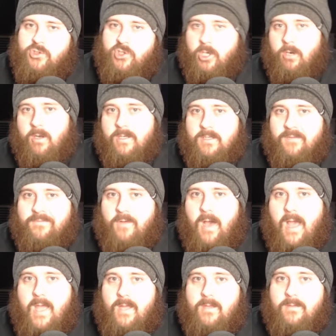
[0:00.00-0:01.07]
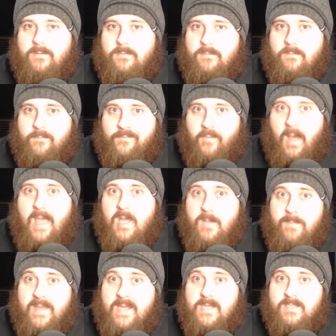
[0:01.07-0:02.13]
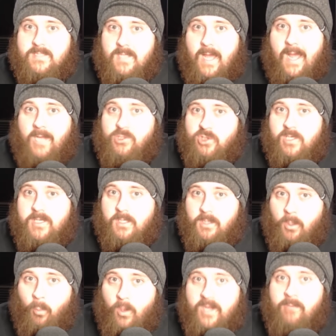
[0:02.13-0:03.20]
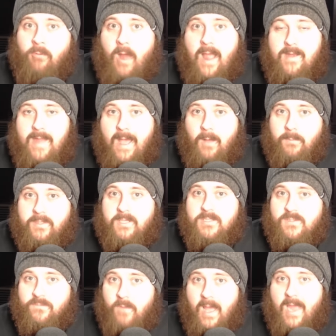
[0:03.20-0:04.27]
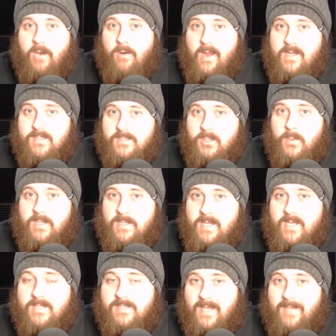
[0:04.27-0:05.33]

During the fight, Fighter B is actually going to win right now because Fighter A is doing this,